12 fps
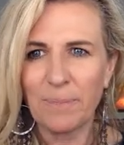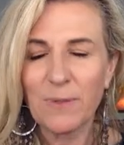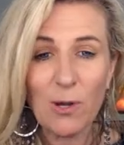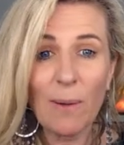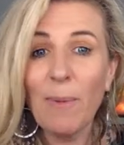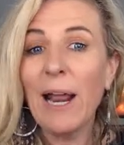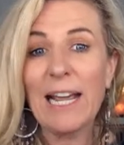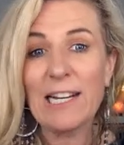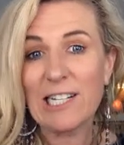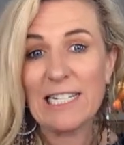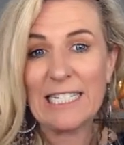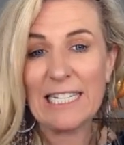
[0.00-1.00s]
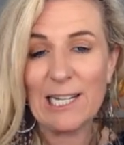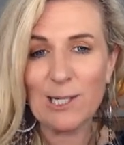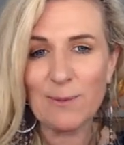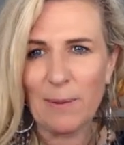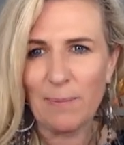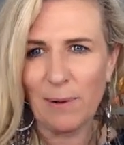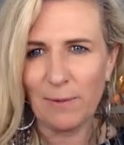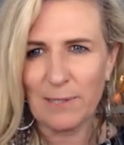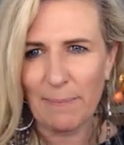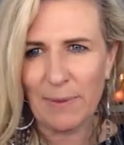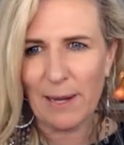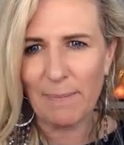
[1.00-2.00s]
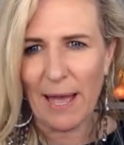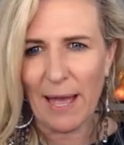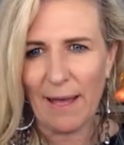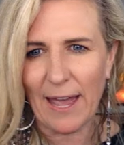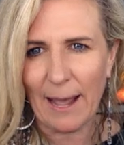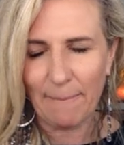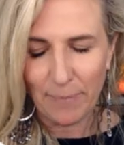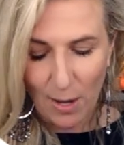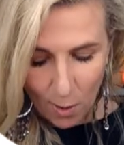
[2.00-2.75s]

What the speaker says: So I might actually teach people something about that.